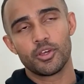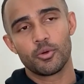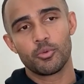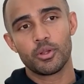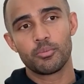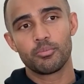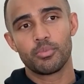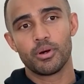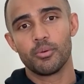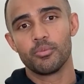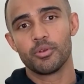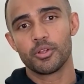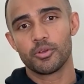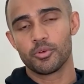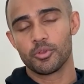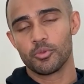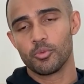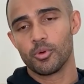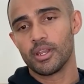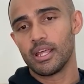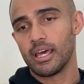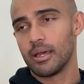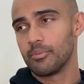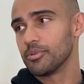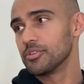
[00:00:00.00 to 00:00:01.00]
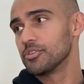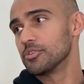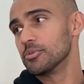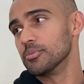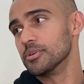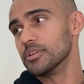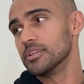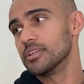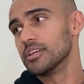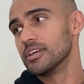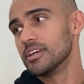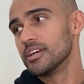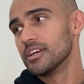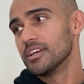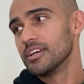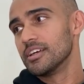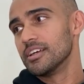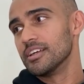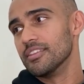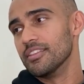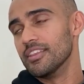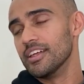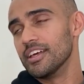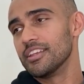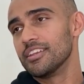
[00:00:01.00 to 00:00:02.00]
I went public with what happened to me,
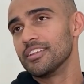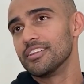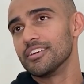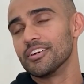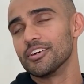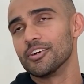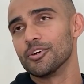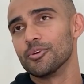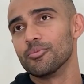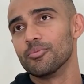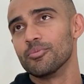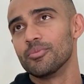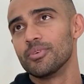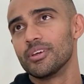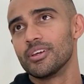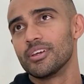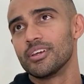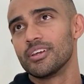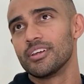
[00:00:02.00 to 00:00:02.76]
then